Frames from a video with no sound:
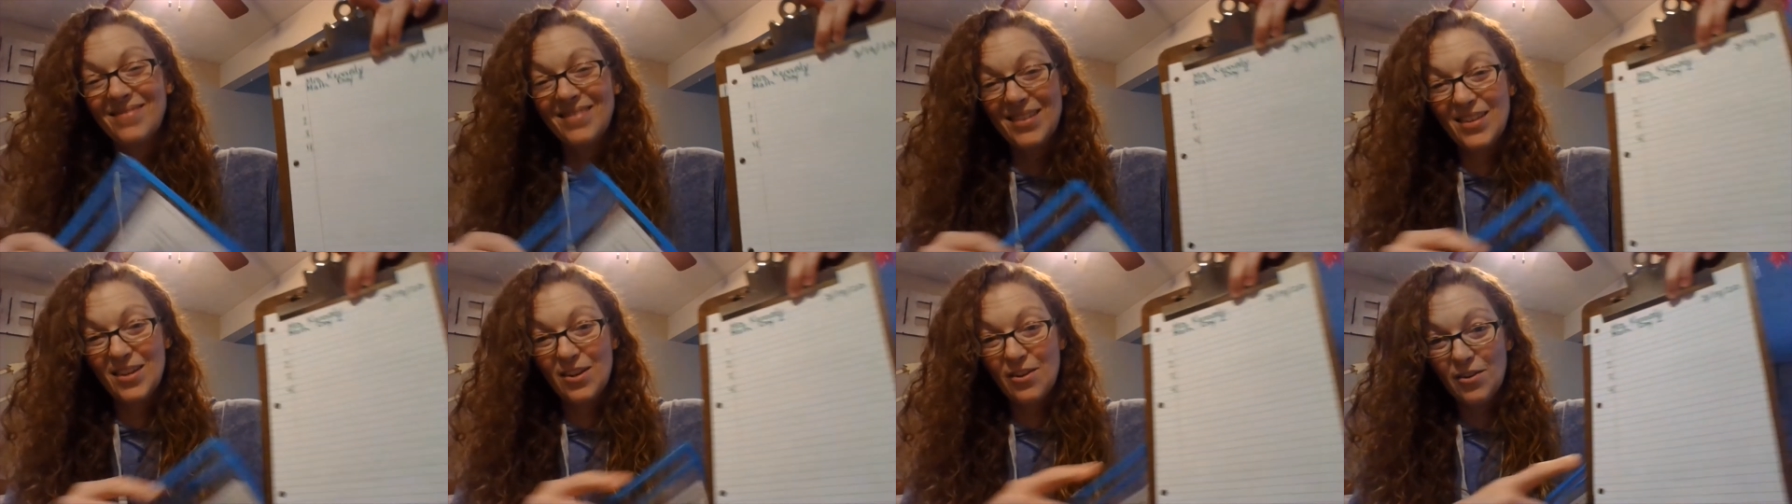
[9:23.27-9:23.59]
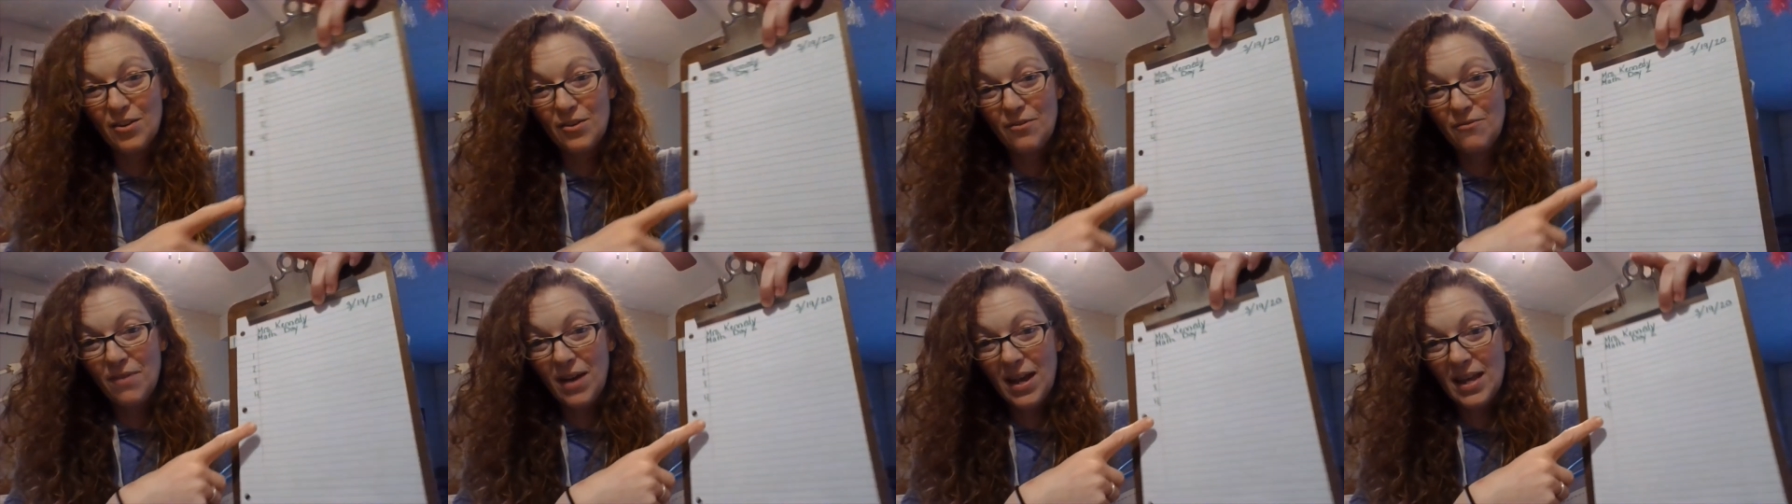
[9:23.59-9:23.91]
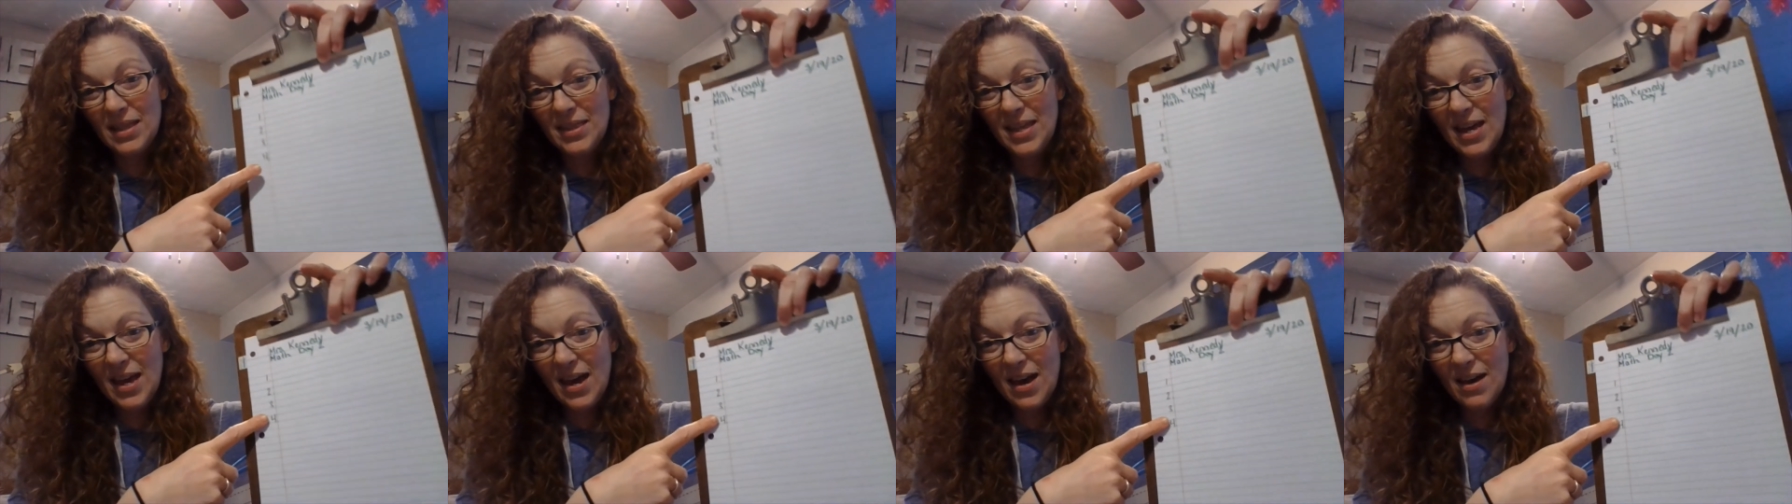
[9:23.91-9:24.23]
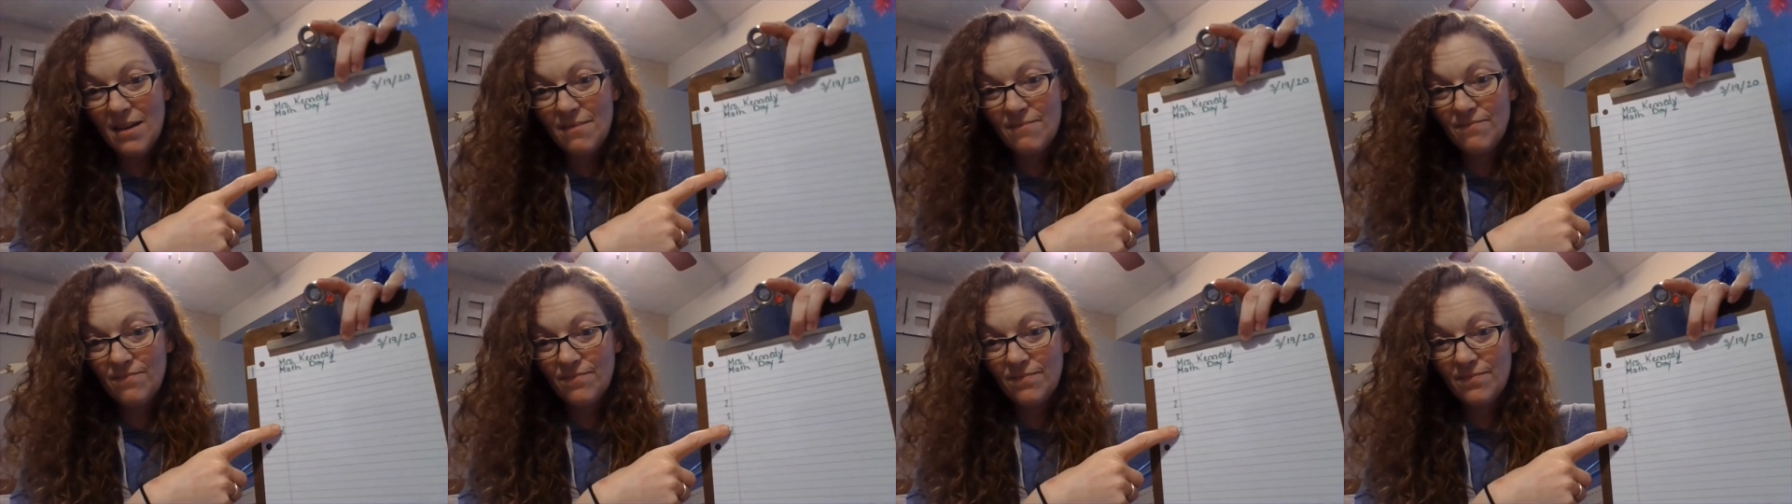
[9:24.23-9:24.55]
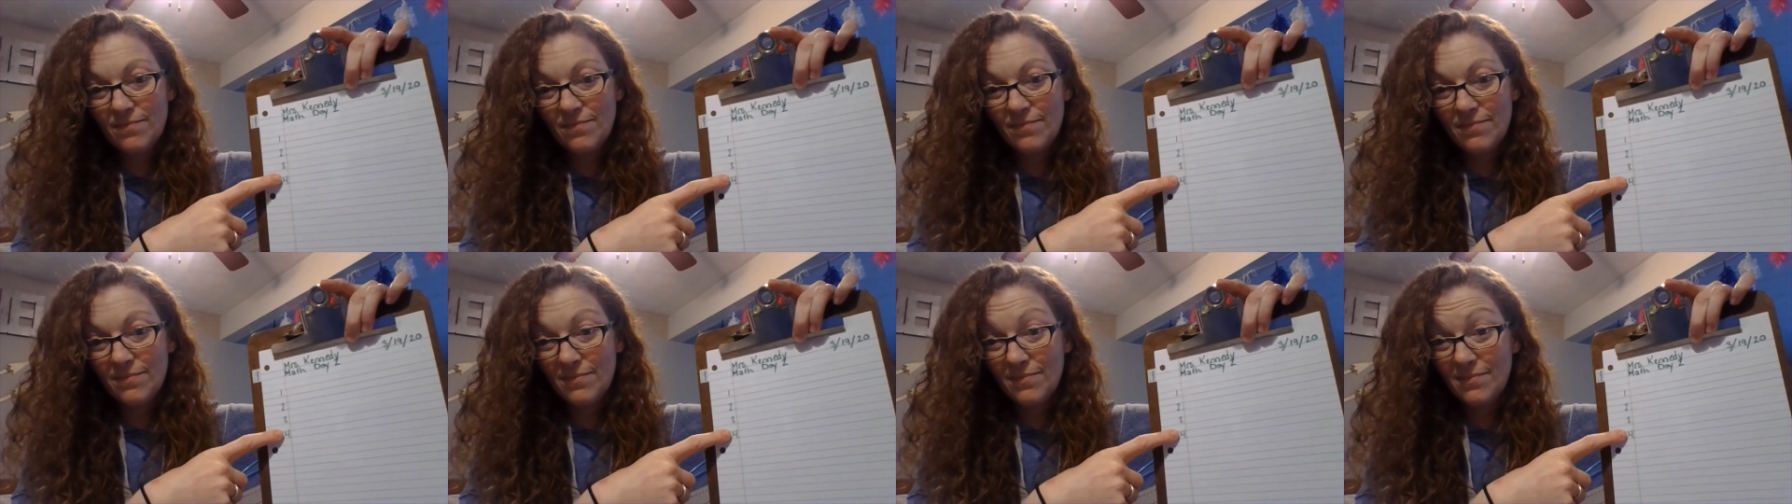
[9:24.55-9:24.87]
So you're going to write that
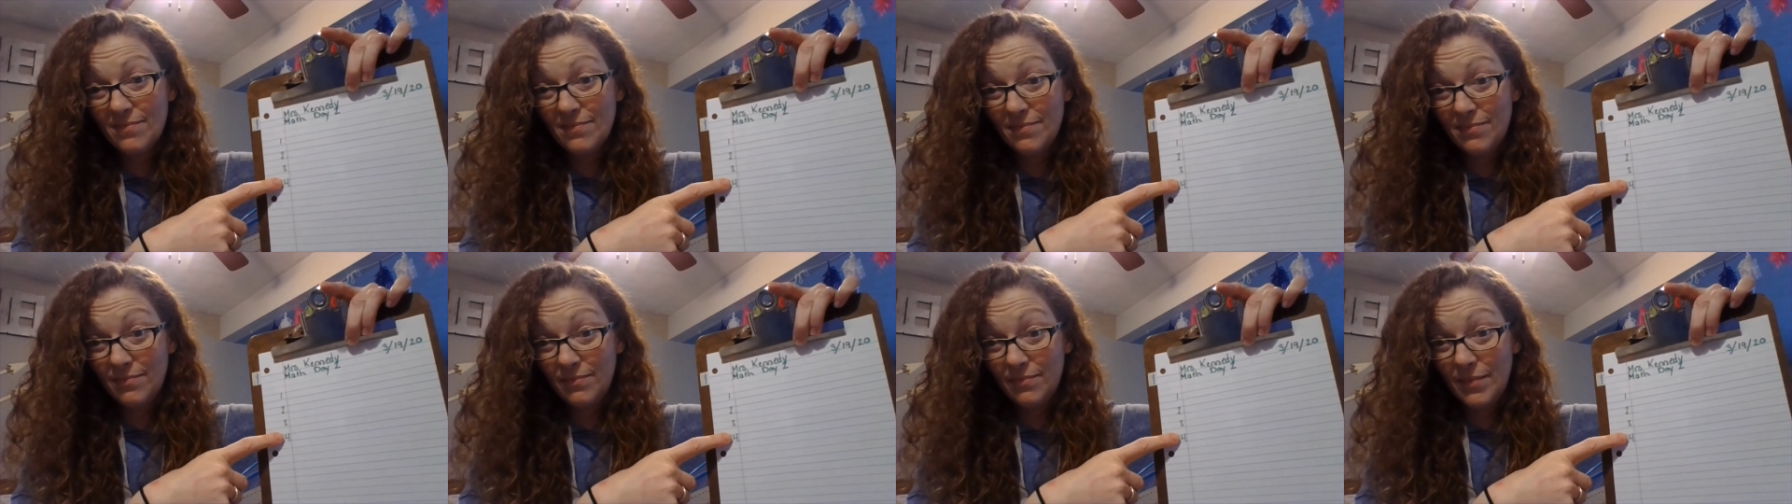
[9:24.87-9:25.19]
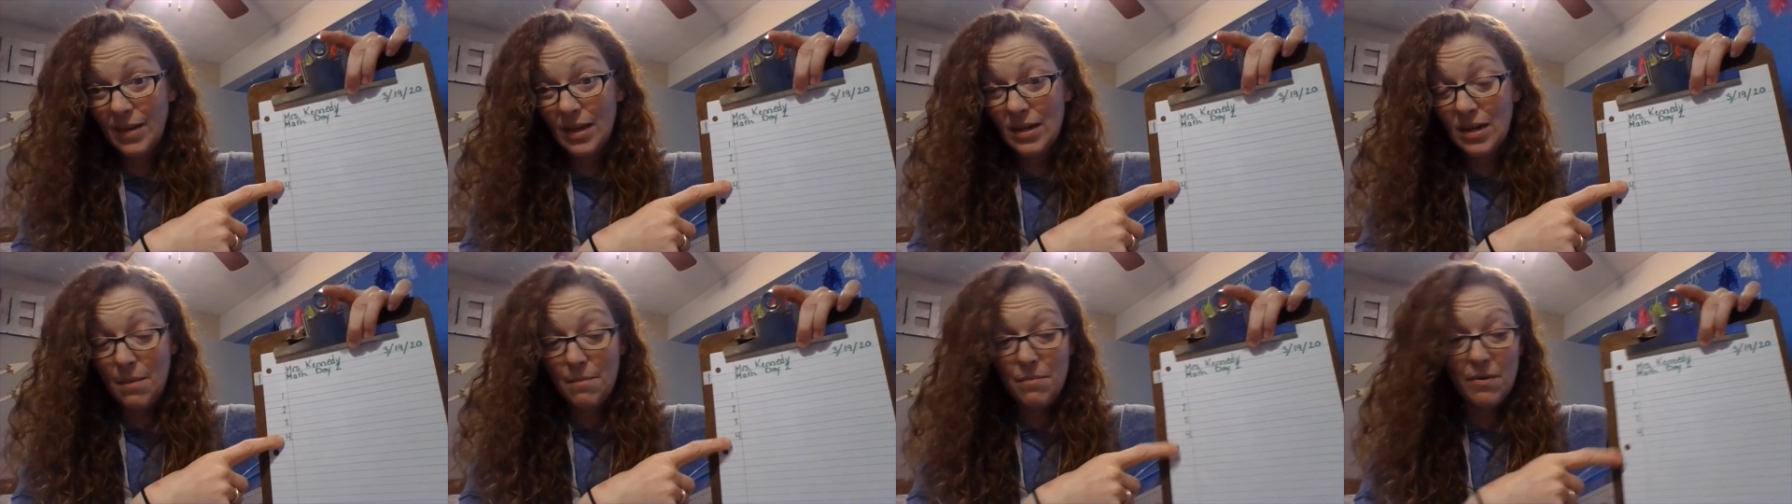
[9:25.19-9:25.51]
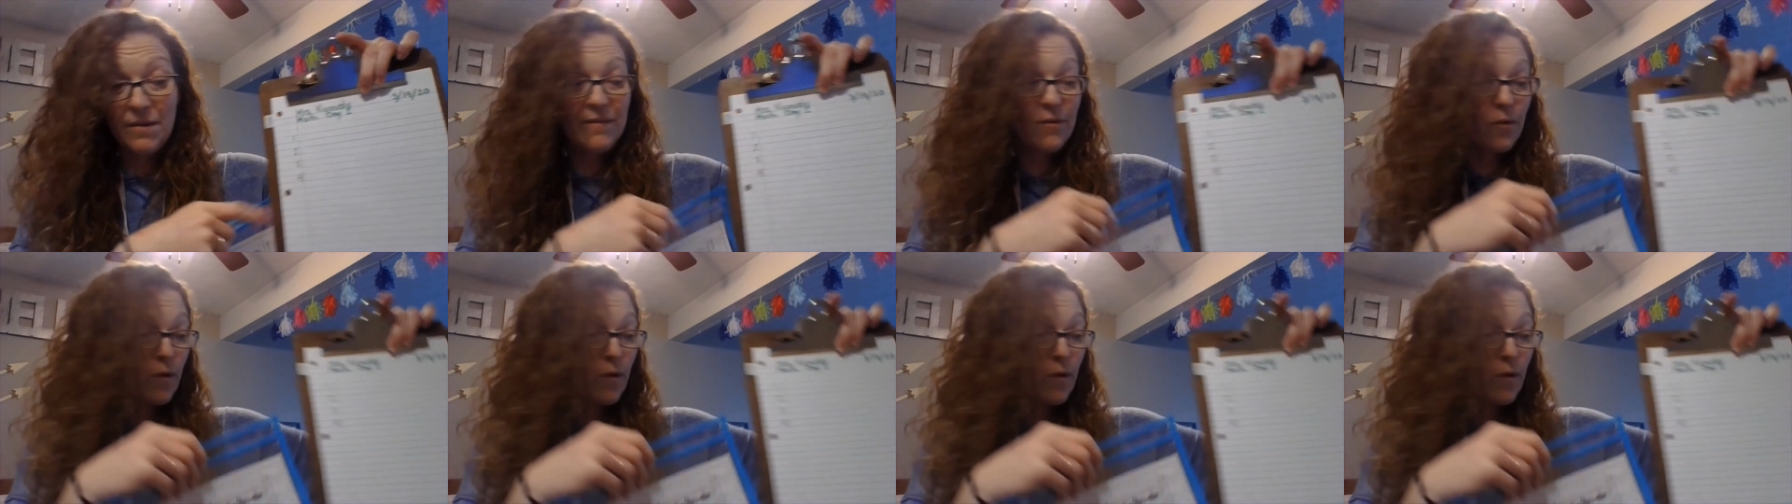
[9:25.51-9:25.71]
on number